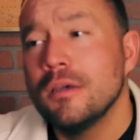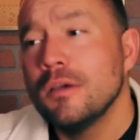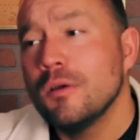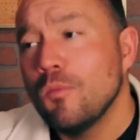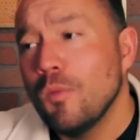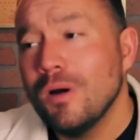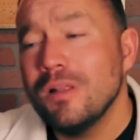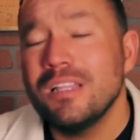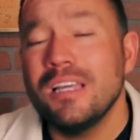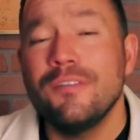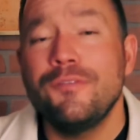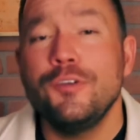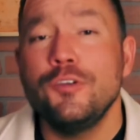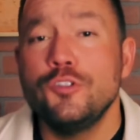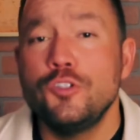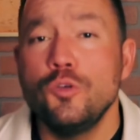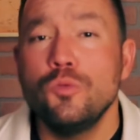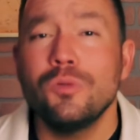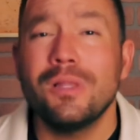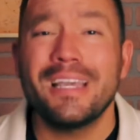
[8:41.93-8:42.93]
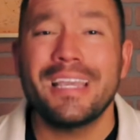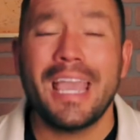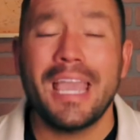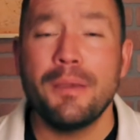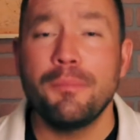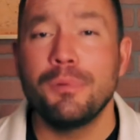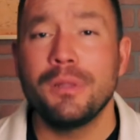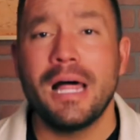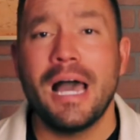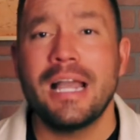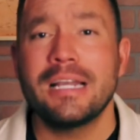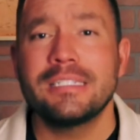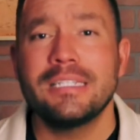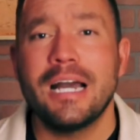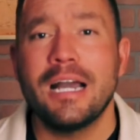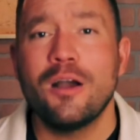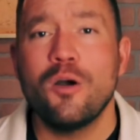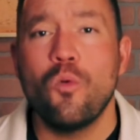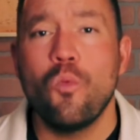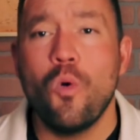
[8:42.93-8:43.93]
Well, if you do like a black
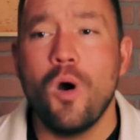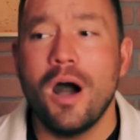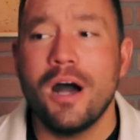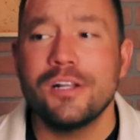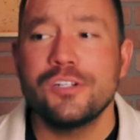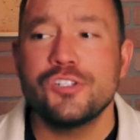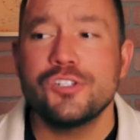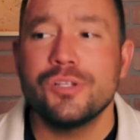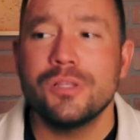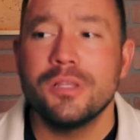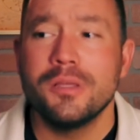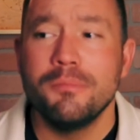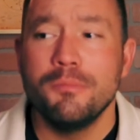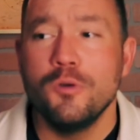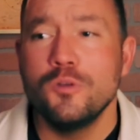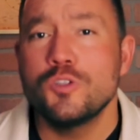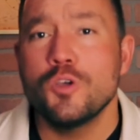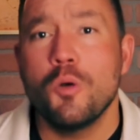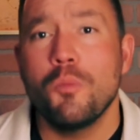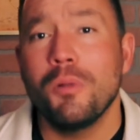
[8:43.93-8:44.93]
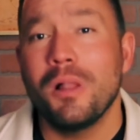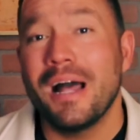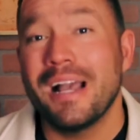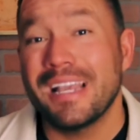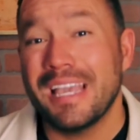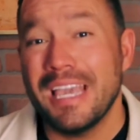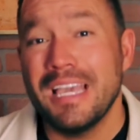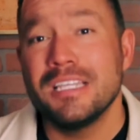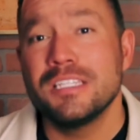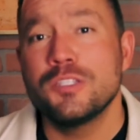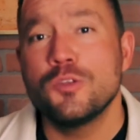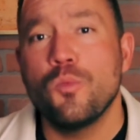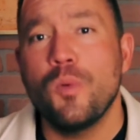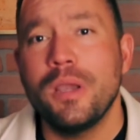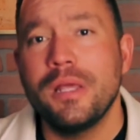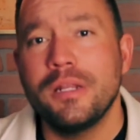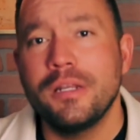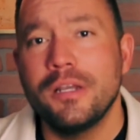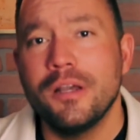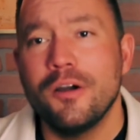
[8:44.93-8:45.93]
dial watch, the Musou Black is the way
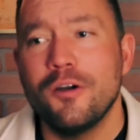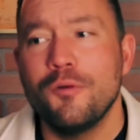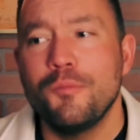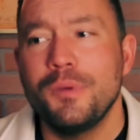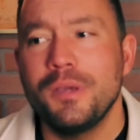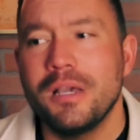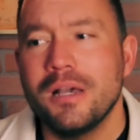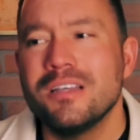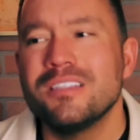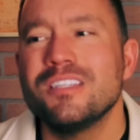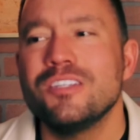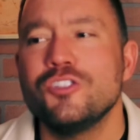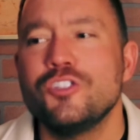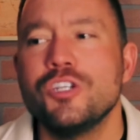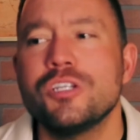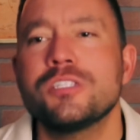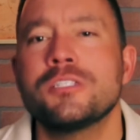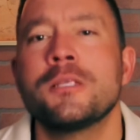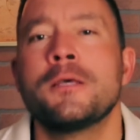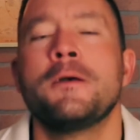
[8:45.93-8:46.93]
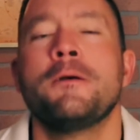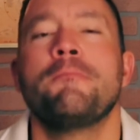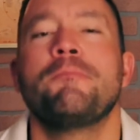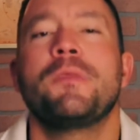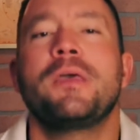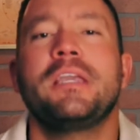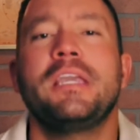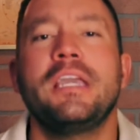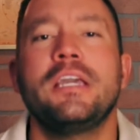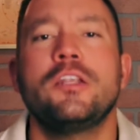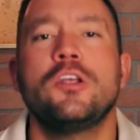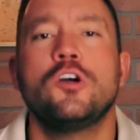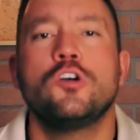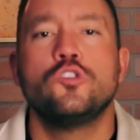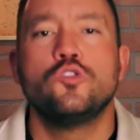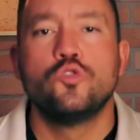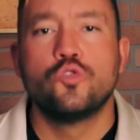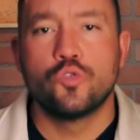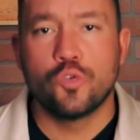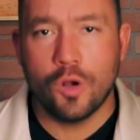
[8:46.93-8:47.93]
to go because it just, again,
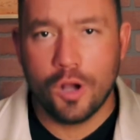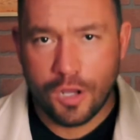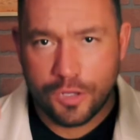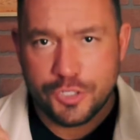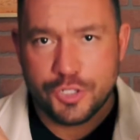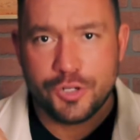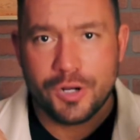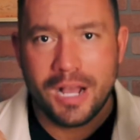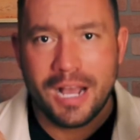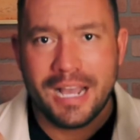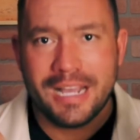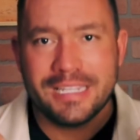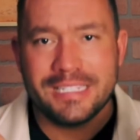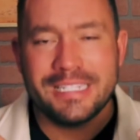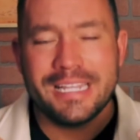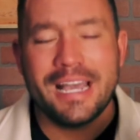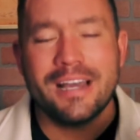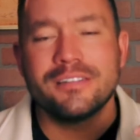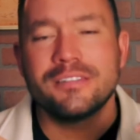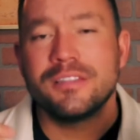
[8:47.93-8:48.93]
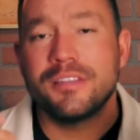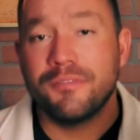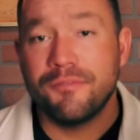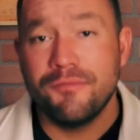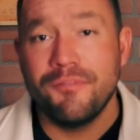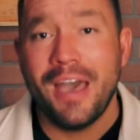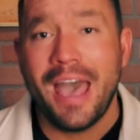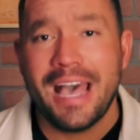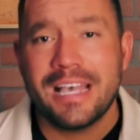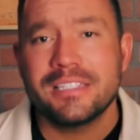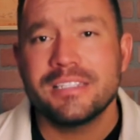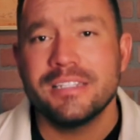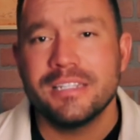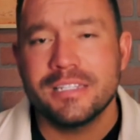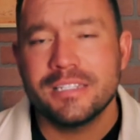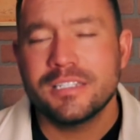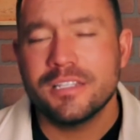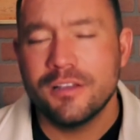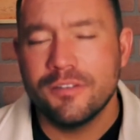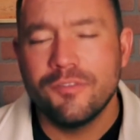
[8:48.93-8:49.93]
draws your eyes down to the
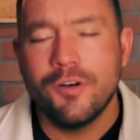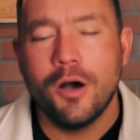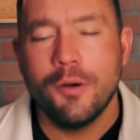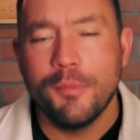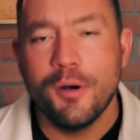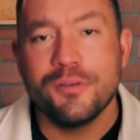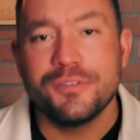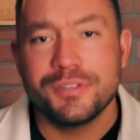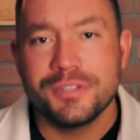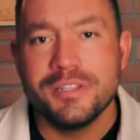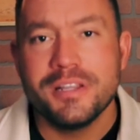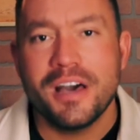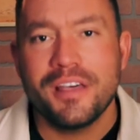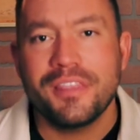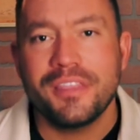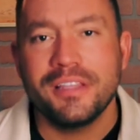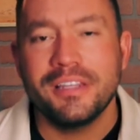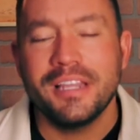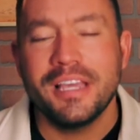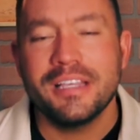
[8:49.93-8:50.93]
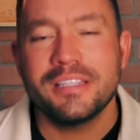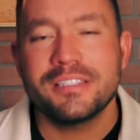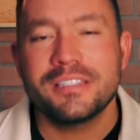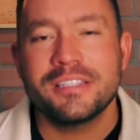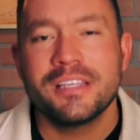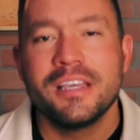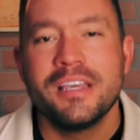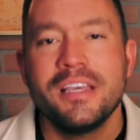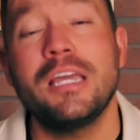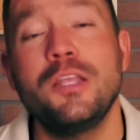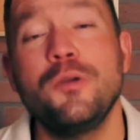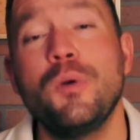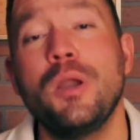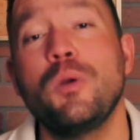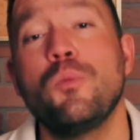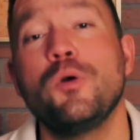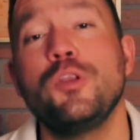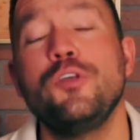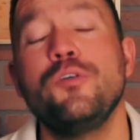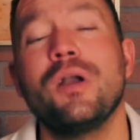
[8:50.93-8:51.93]
vastness of almost nothingness. Anyway,
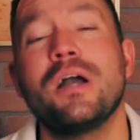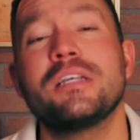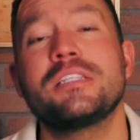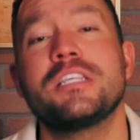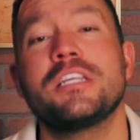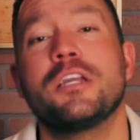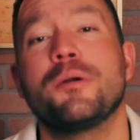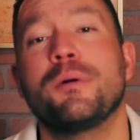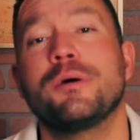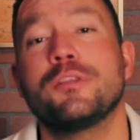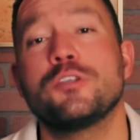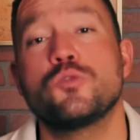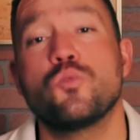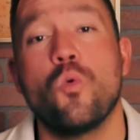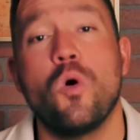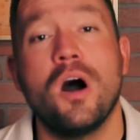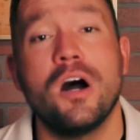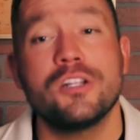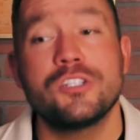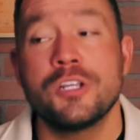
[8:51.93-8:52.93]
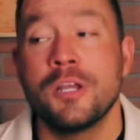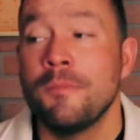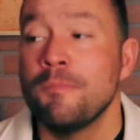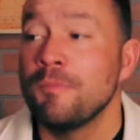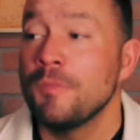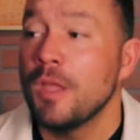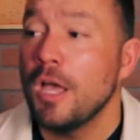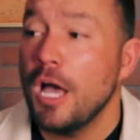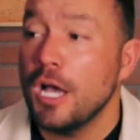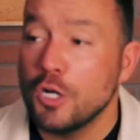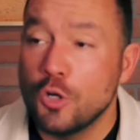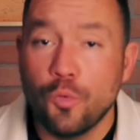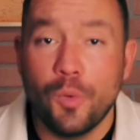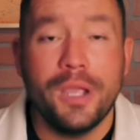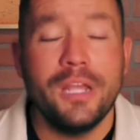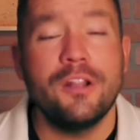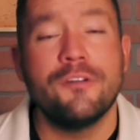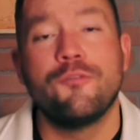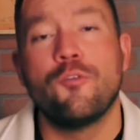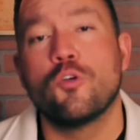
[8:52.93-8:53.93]
what do you guys think about this watch? A
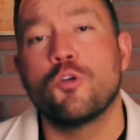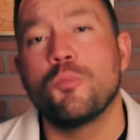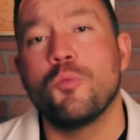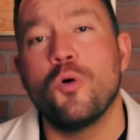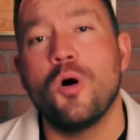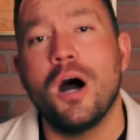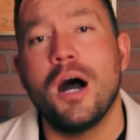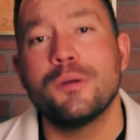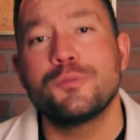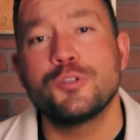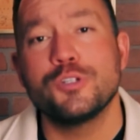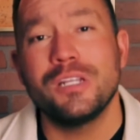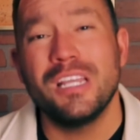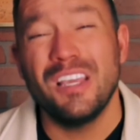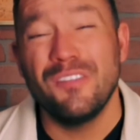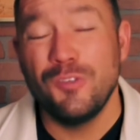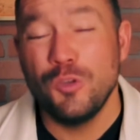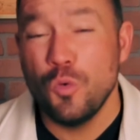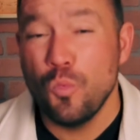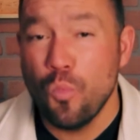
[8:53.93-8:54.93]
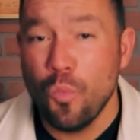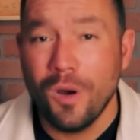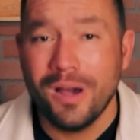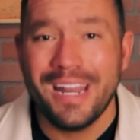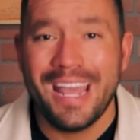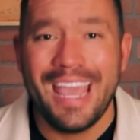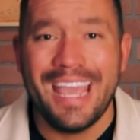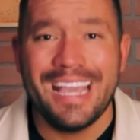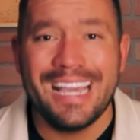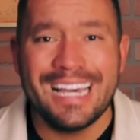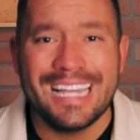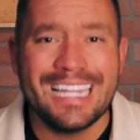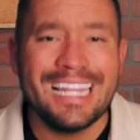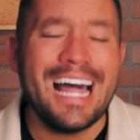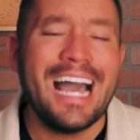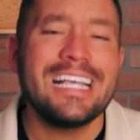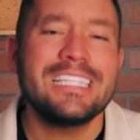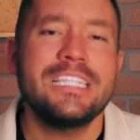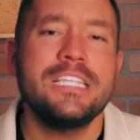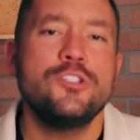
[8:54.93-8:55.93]
great affordable option if you want a
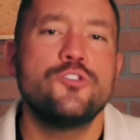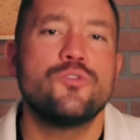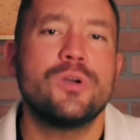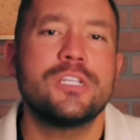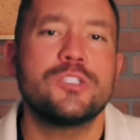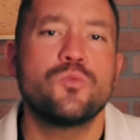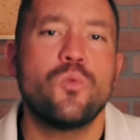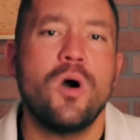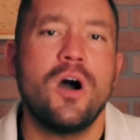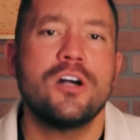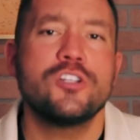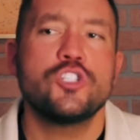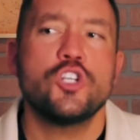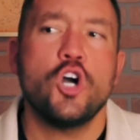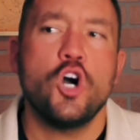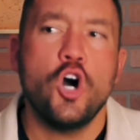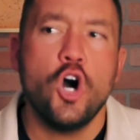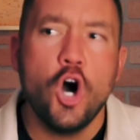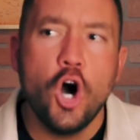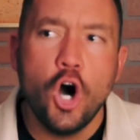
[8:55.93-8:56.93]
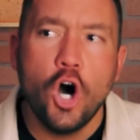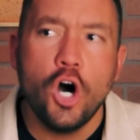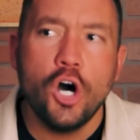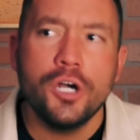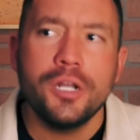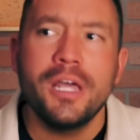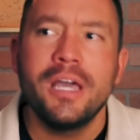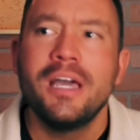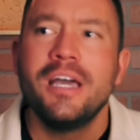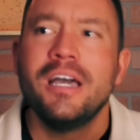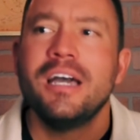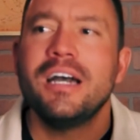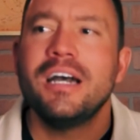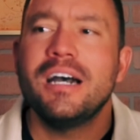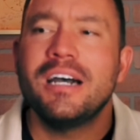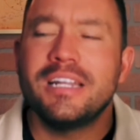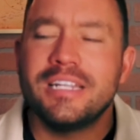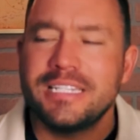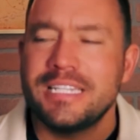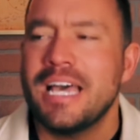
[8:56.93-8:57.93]
classy dress watch on
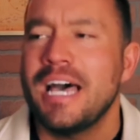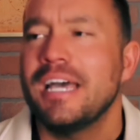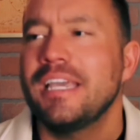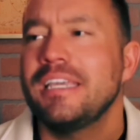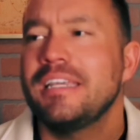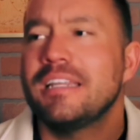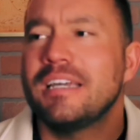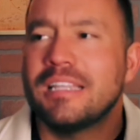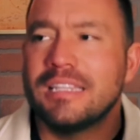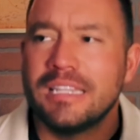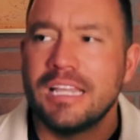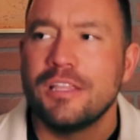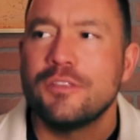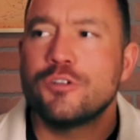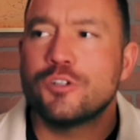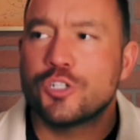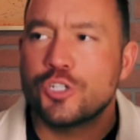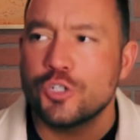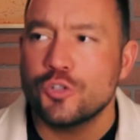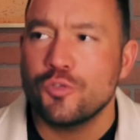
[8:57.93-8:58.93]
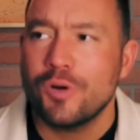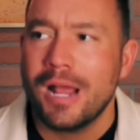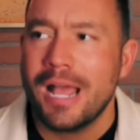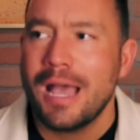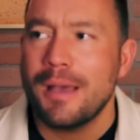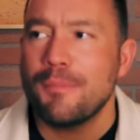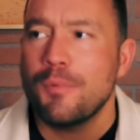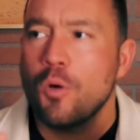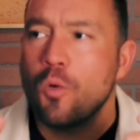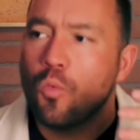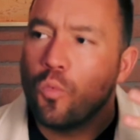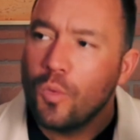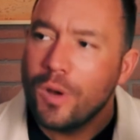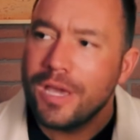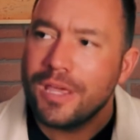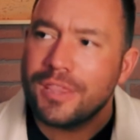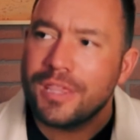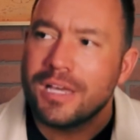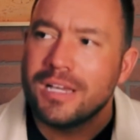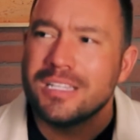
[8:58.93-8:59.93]
an Italian leather strap
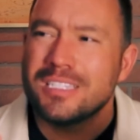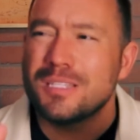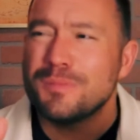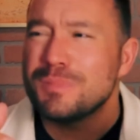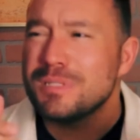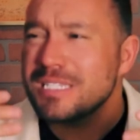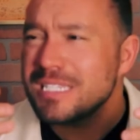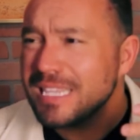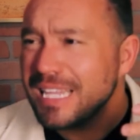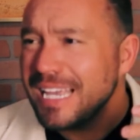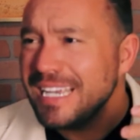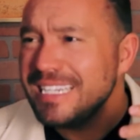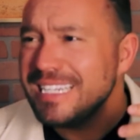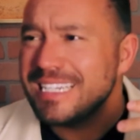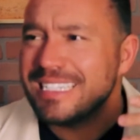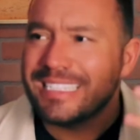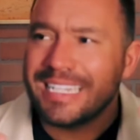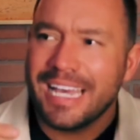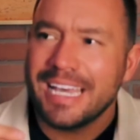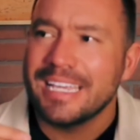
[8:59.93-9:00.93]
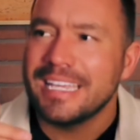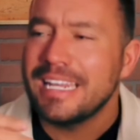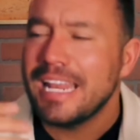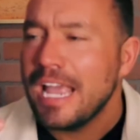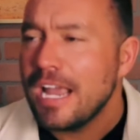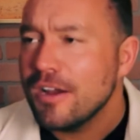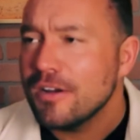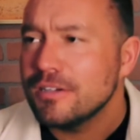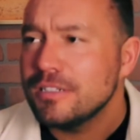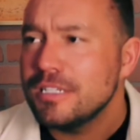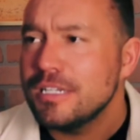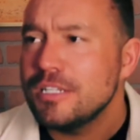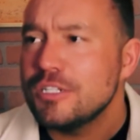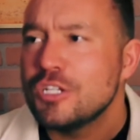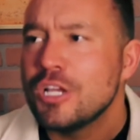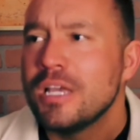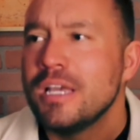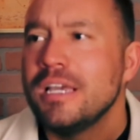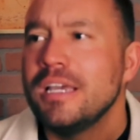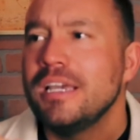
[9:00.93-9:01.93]
with some slight Italian heritage.
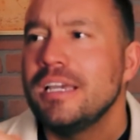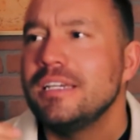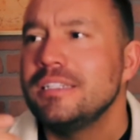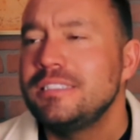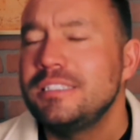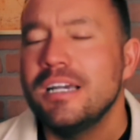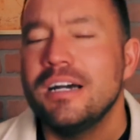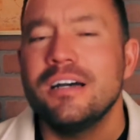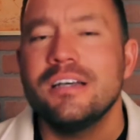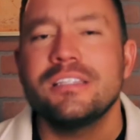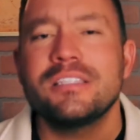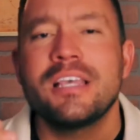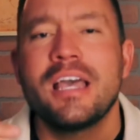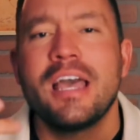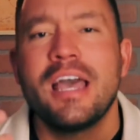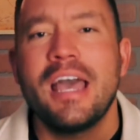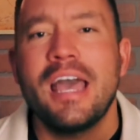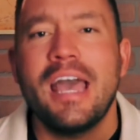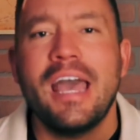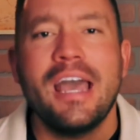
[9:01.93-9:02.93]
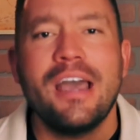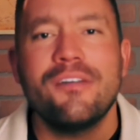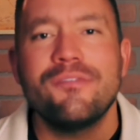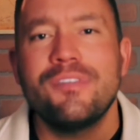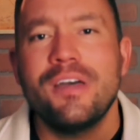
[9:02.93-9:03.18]
It does have